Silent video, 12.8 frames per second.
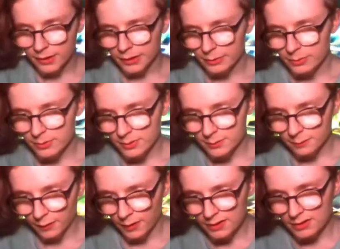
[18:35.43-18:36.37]
He was
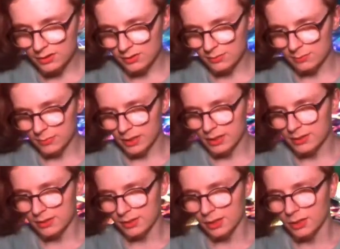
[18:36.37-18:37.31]
fine just
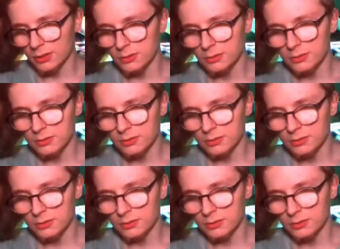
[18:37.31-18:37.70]
minutes ago.